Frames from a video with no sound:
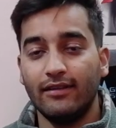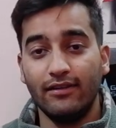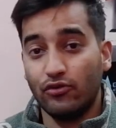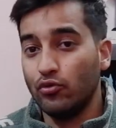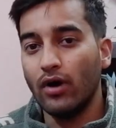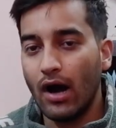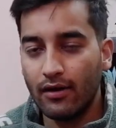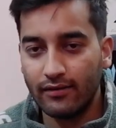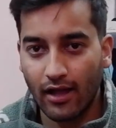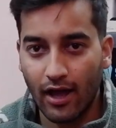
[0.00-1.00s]
these 2
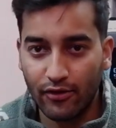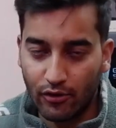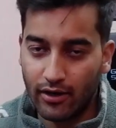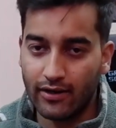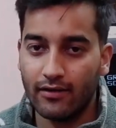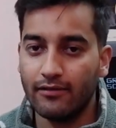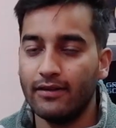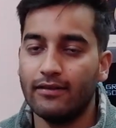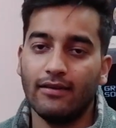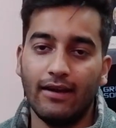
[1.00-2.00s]
hours are not enough.
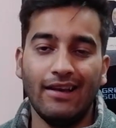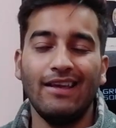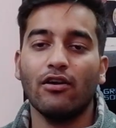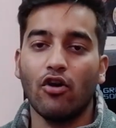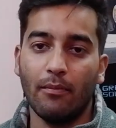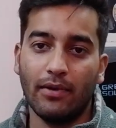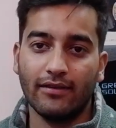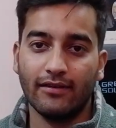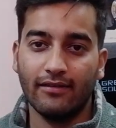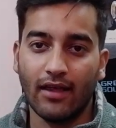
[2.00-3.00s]
It's really a
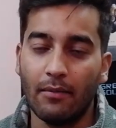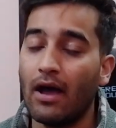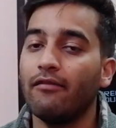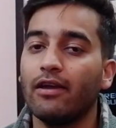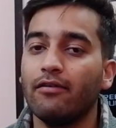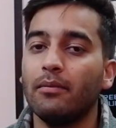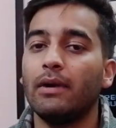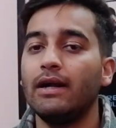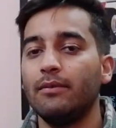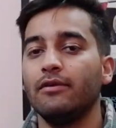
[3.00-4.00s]
complex exam. I have given
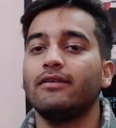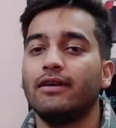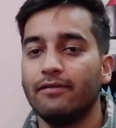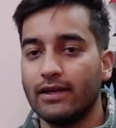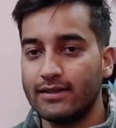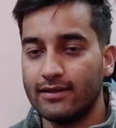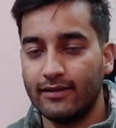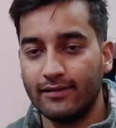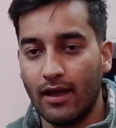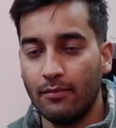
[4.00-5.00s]
multiple certification
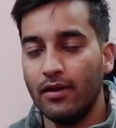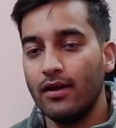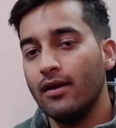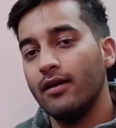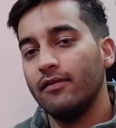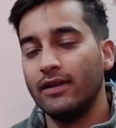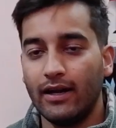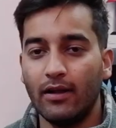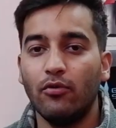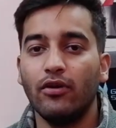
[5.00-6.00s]
exam with
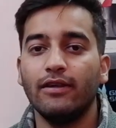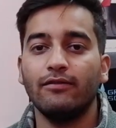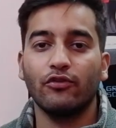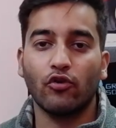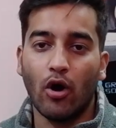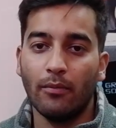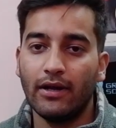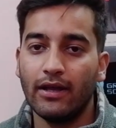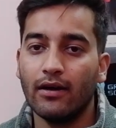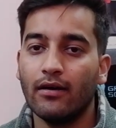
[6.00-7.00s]
AWS, with
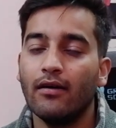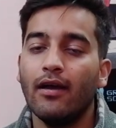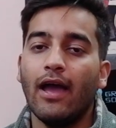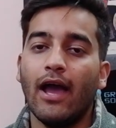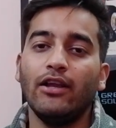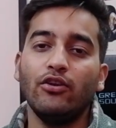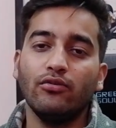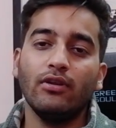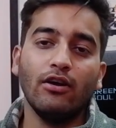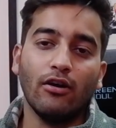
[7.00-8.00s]
CompTIA, and
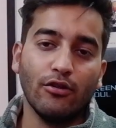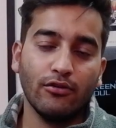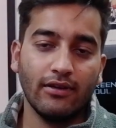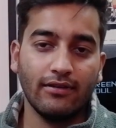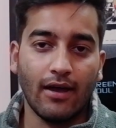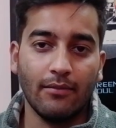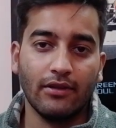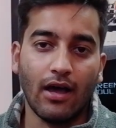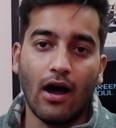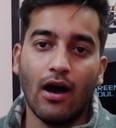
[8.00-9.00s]
usually all those
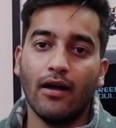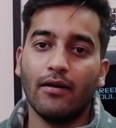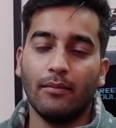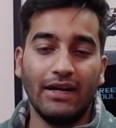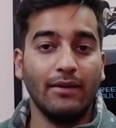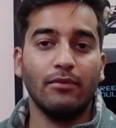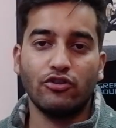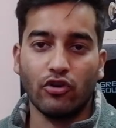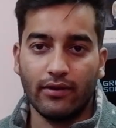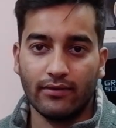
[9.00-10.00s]
exams are multiple
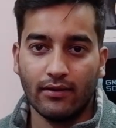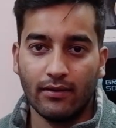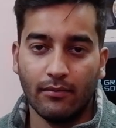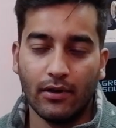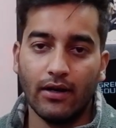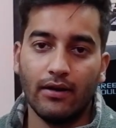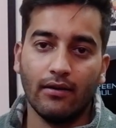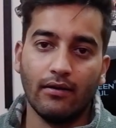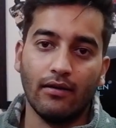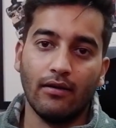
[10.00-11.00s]
choice.
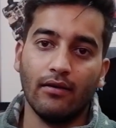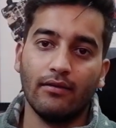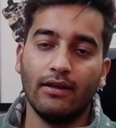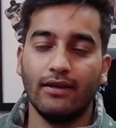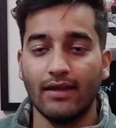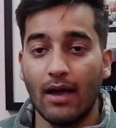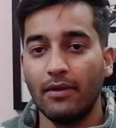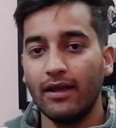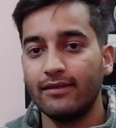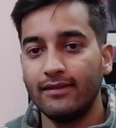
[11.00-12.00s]
But the
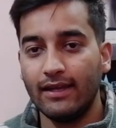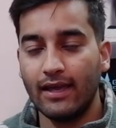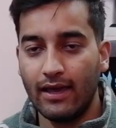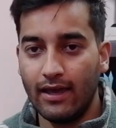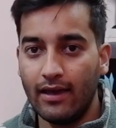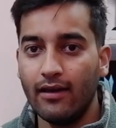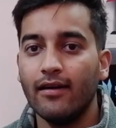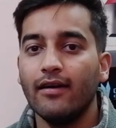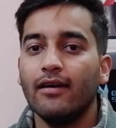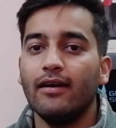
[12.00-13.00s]
exam like CKA
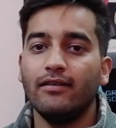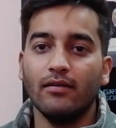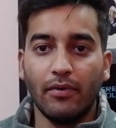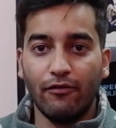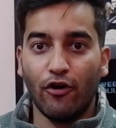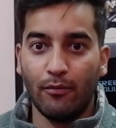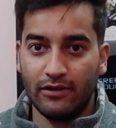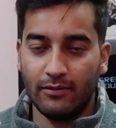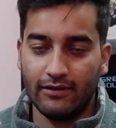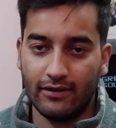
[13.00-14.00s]
is a
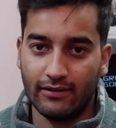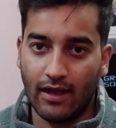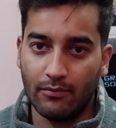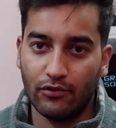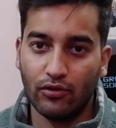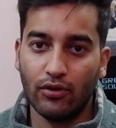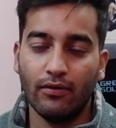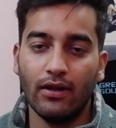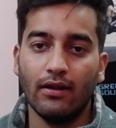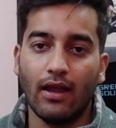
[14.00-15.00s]
performance based exam. So you
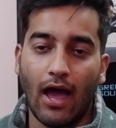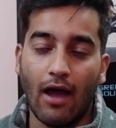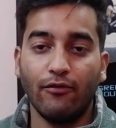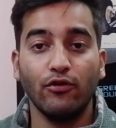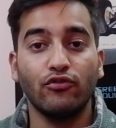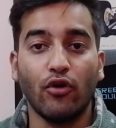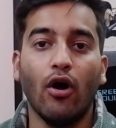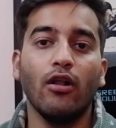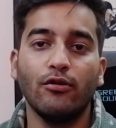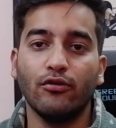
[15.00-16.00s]
will have to
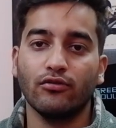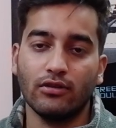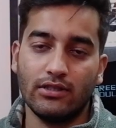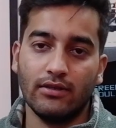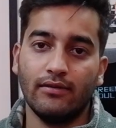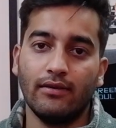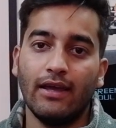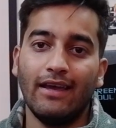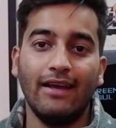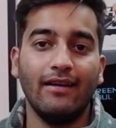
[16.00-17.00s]
solve those questions
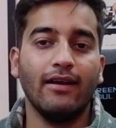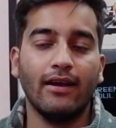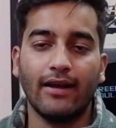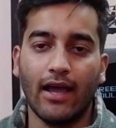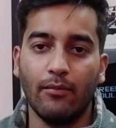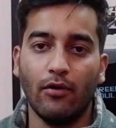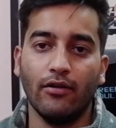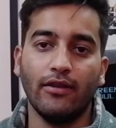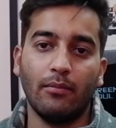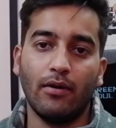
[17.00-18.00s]
in real time
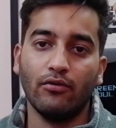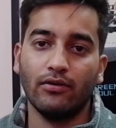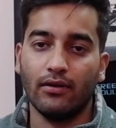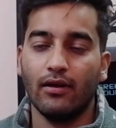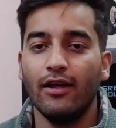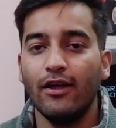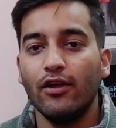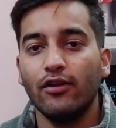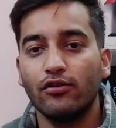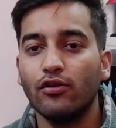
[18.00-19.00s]
on that browser.
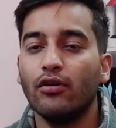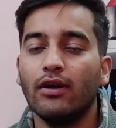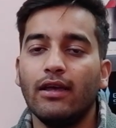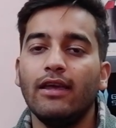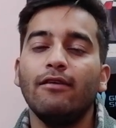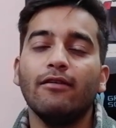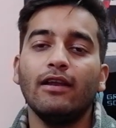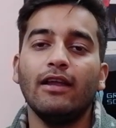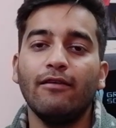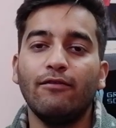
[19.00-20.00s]
So
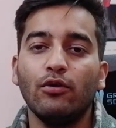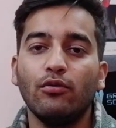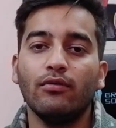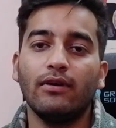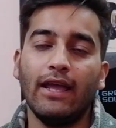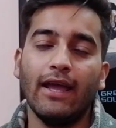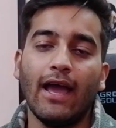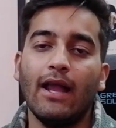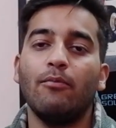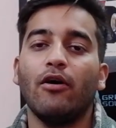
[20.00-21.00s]
even if you take
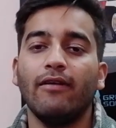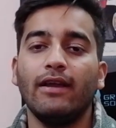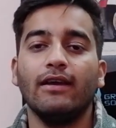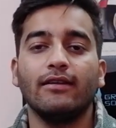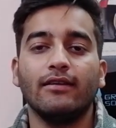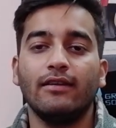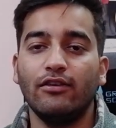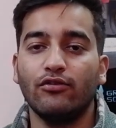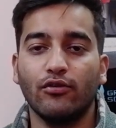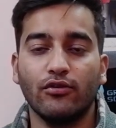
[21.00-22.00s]
help of any other
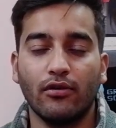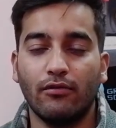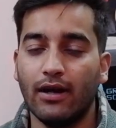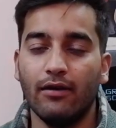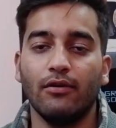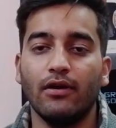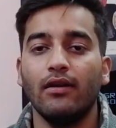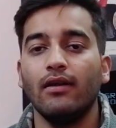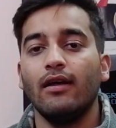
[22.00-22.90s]
resource or whatever,